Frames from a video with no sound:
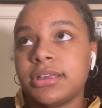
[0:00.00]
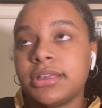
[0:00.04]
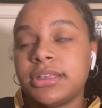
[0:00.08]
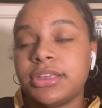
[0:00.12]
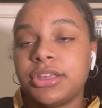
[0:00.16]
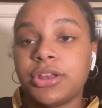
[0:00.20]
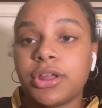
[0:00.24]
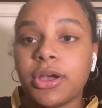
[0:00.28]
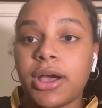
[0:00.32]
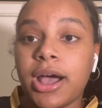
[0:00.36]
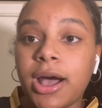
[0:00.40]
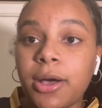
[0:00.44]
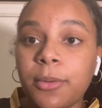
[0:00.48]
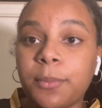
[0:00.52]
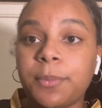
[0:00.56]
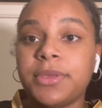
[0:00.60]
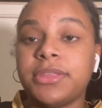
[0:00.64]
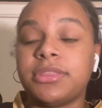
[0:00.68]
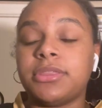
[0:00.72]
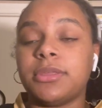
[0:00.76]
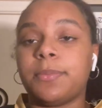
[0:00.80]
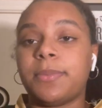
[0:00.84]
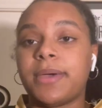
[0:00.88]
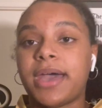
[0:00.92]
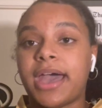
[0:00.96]

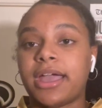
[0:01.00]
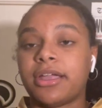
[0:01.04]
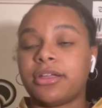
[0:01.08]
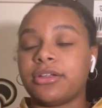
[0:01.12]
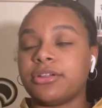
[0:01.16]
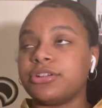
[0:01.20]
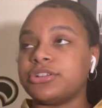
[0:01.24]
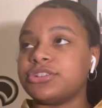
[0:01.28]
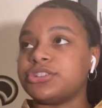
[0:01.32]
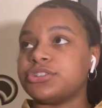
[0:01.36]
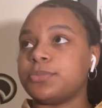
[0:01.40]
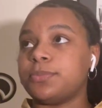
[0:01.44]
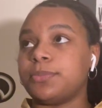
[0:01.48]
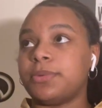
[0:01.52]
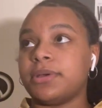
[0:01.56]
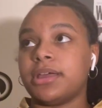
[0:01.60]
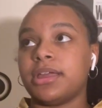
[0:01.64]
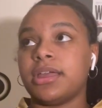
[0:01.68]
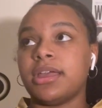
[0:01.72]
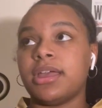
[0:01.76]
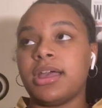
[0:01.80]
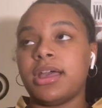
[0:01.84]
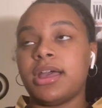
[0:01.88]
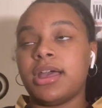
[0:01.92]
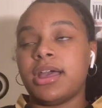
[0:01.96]
outbeat the Packers.
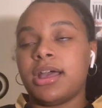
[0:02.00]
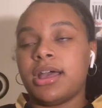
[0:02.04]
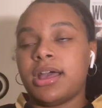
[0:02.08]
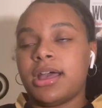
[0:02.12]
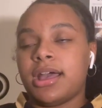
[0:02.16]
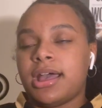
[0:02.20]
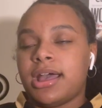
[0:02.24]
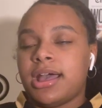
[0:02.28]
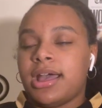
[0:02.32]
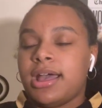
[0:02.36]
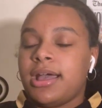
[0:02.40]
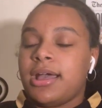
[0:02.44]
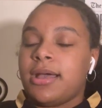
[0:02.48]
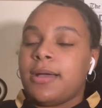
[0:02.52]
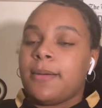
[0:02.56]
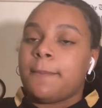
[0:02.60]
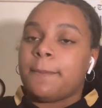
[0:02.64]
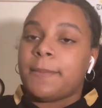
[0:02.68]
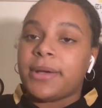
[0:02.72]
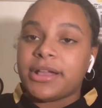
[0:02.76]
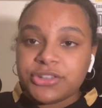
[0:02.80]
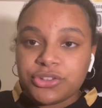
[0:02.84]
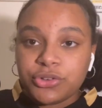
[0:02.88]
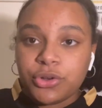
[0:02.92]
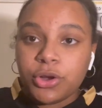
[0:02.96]
But
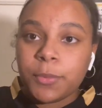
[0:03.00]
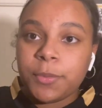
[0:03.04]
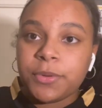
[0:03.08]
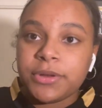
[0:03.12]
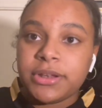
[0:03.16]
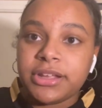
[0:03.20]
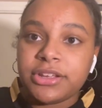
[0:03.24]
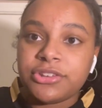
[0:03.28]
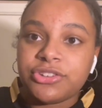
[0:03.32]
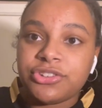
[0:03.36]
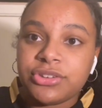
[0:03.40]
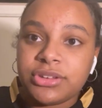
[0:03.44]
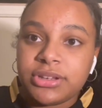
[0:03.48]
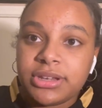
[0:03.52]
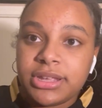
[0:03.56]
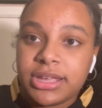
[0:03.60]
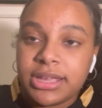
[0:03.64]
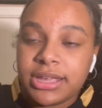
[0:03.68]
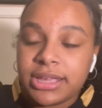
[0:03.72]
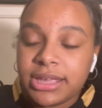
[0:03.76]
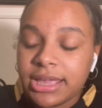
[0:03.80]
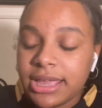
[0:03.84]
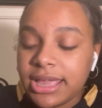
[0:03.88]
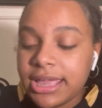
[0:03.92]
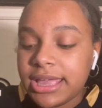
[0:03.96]
my score prediction
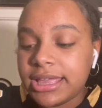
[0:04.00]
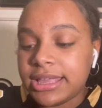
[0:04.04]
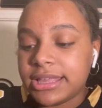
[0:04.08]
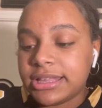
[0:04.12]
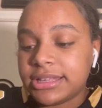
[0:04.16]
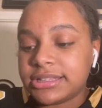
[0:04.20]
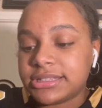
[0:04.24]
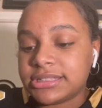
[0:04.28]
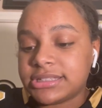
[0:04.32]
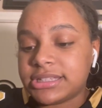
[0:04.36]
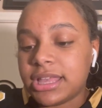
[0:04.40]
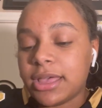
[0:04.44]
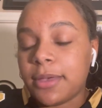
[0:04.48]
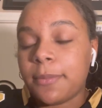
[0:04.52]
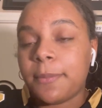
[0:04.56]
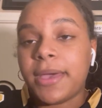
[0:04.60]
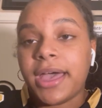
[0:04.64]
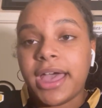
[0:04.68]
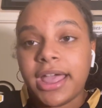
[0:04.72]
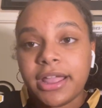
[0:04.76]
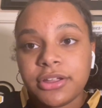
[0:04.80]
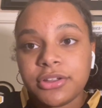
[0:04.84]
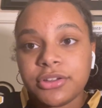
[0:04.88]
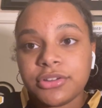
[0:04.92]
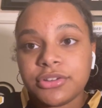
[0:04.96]
is
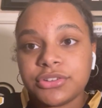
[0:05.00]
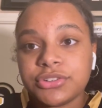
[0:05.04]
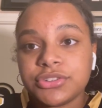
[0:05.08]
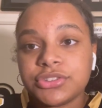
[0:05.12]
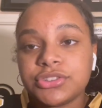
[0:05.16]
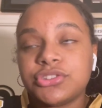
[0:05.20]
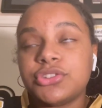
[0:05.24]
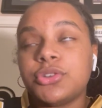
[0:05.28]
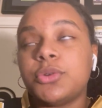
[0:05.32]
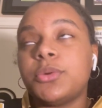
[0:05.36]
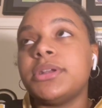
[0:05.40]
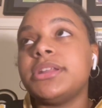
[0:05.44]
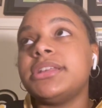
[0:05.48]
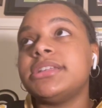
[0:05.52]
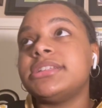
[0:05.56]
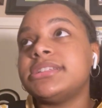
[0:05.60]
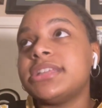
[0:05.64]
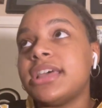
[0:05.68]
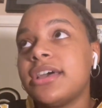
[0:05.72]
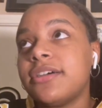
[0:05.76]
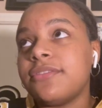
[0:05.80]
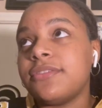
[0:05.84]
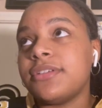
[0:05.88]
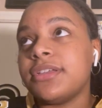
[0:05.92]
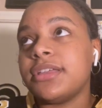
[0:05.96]
Packers
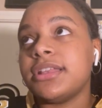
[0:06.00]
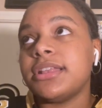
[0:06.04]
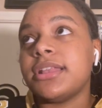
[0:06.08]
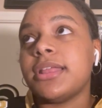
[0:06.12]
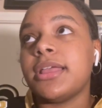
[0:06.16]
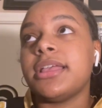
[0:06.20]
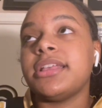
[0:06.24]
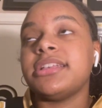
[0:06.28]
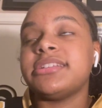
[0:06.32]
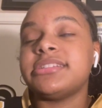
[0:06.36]
27,